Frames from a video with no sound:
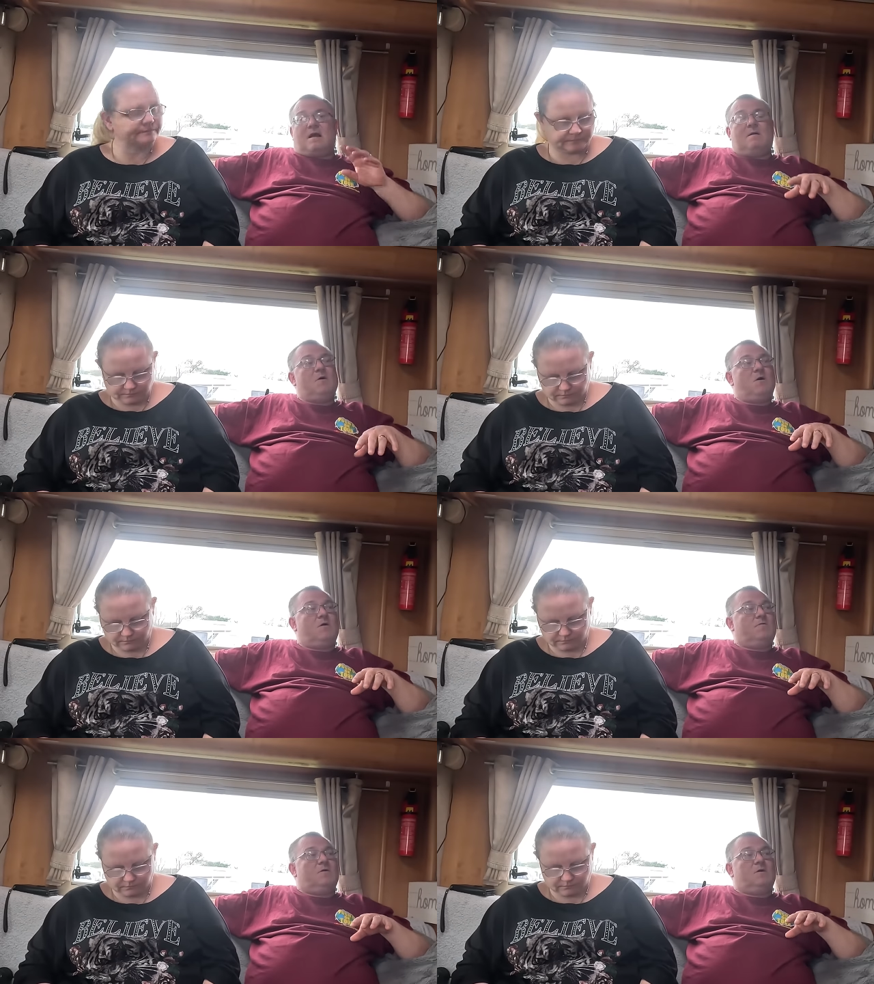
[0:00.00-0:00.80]
Speaker 1: Our
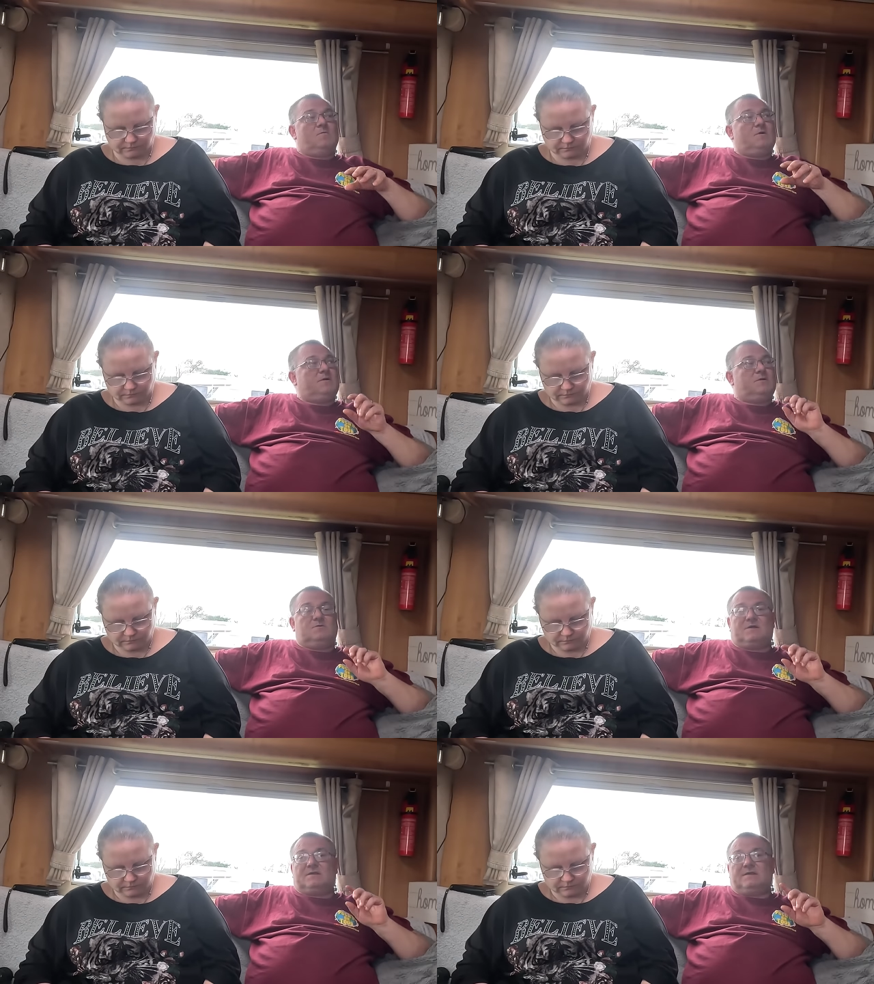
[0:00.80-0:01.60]
motorhome
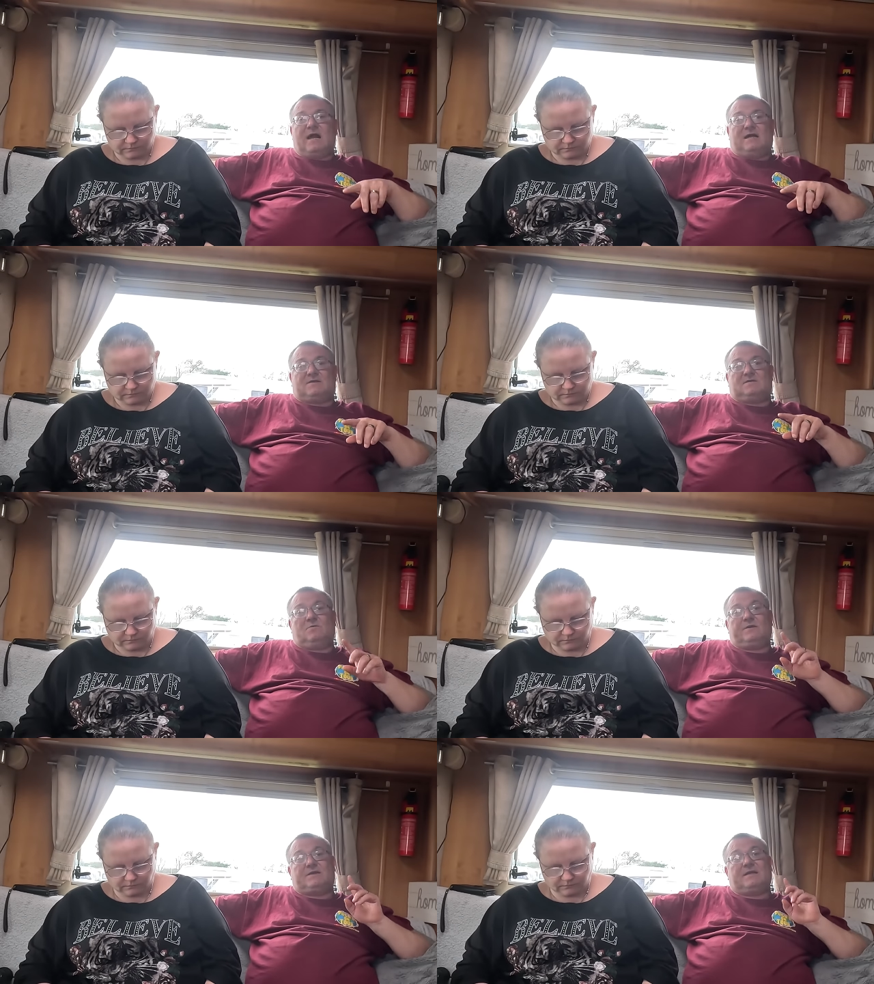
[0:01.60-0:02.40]
uses gas,
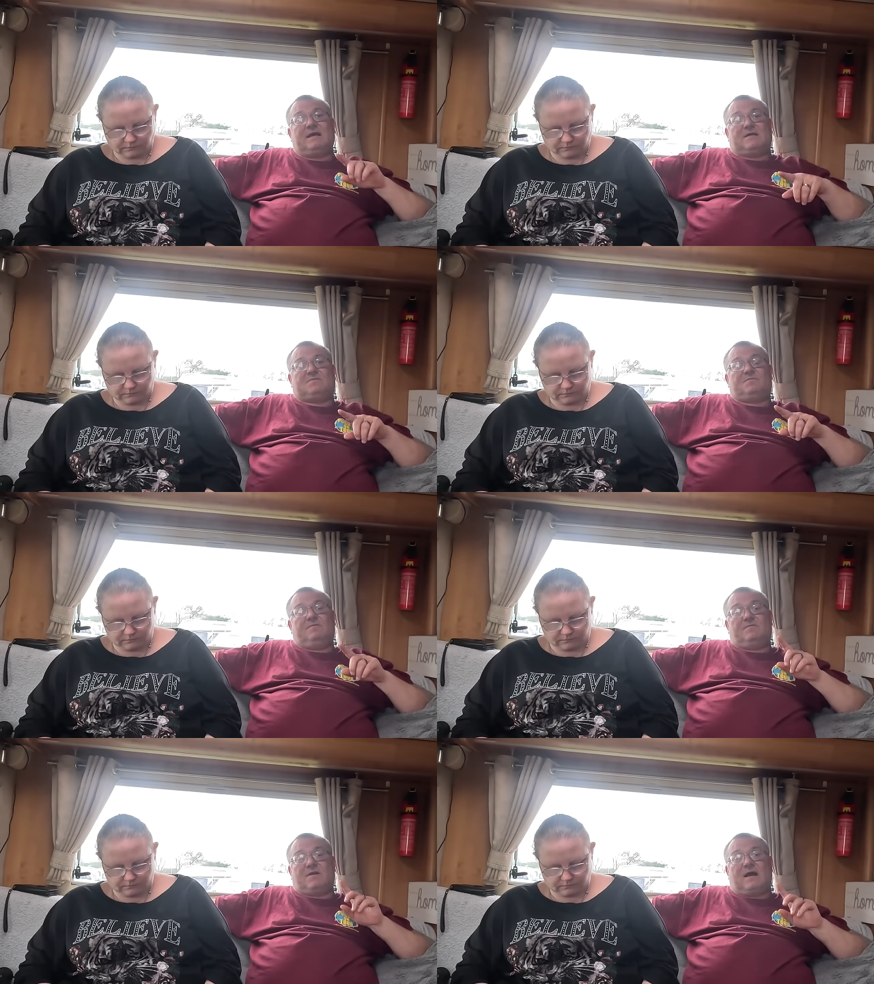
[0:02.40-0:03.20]
which gas
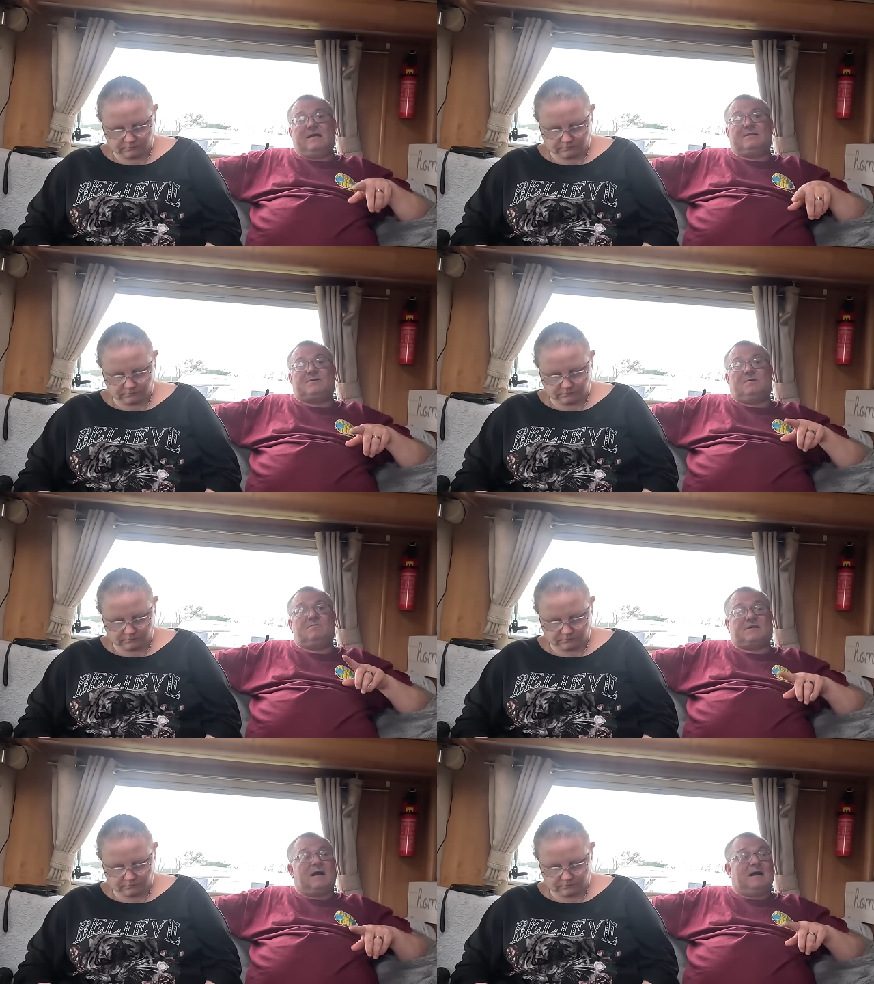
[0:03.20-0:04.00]

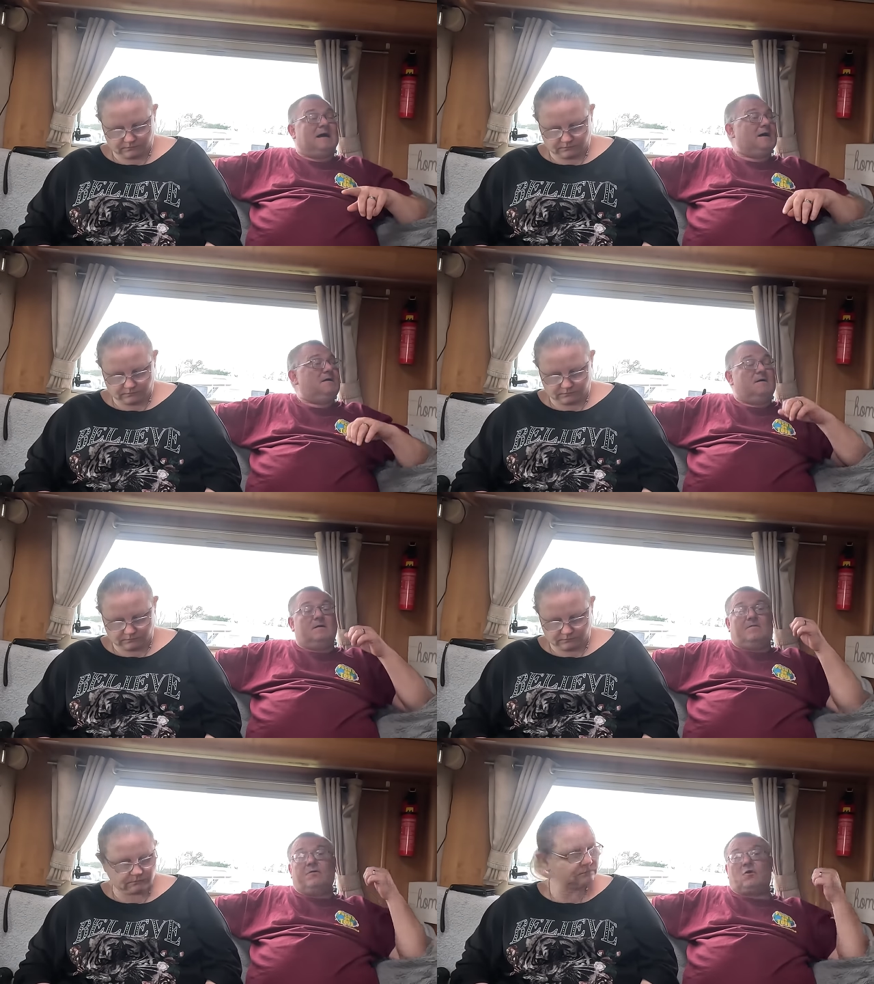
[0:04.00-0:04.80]
items are
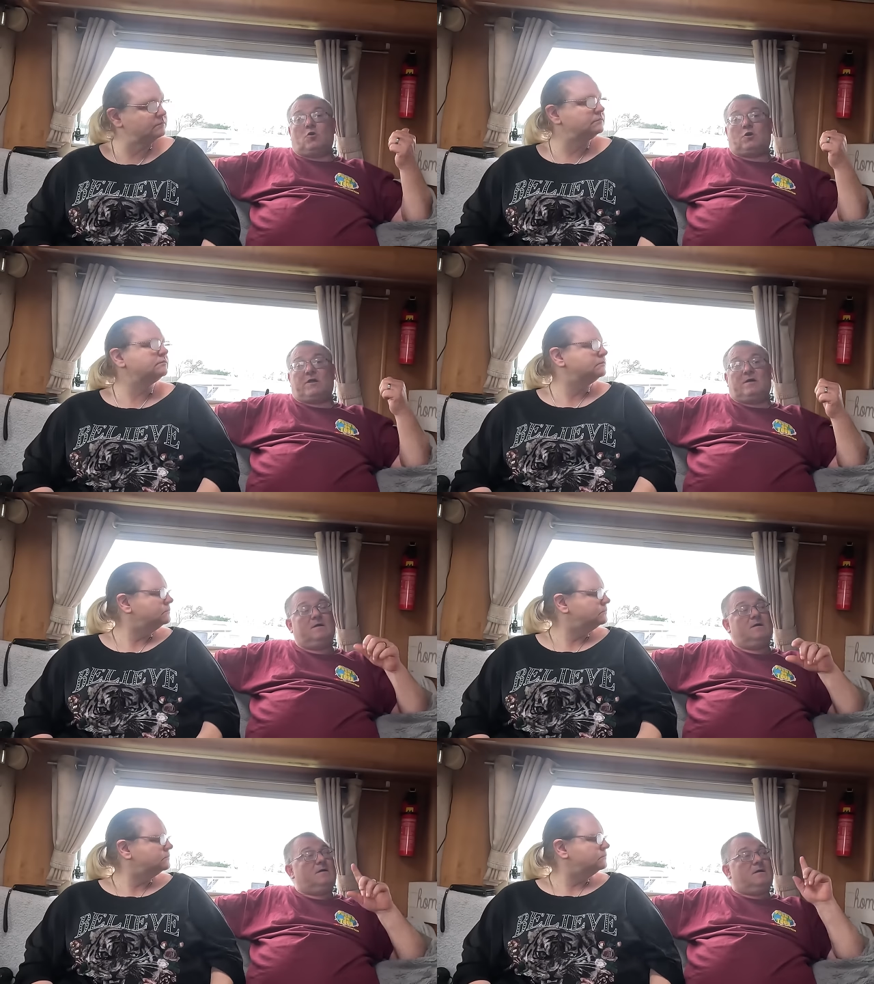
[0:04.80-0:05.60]
the
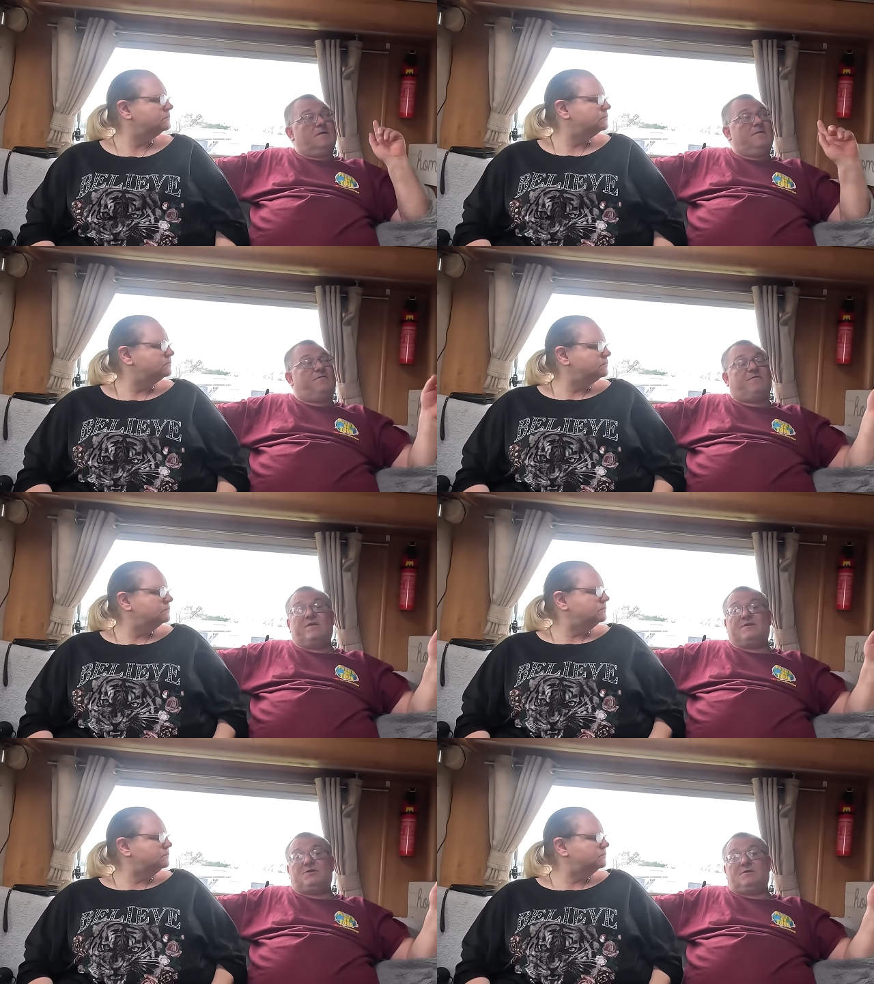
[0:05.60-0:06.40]
cooker and the
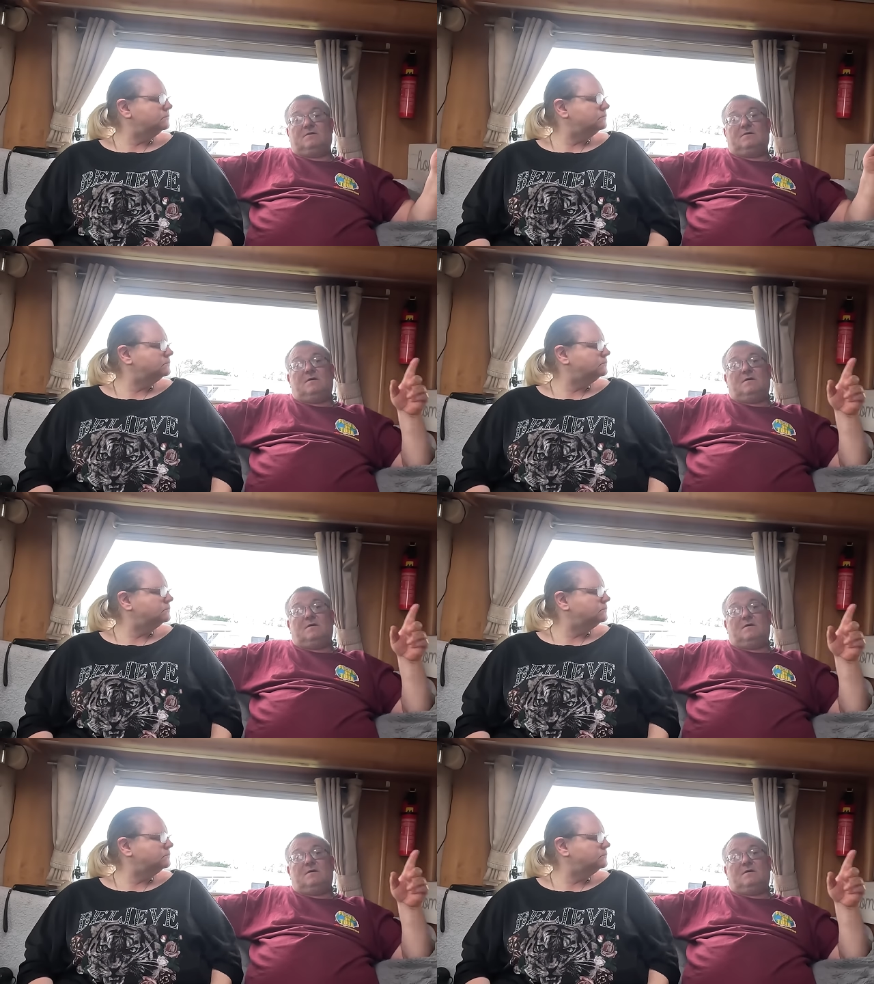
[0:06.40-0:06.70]
fridge.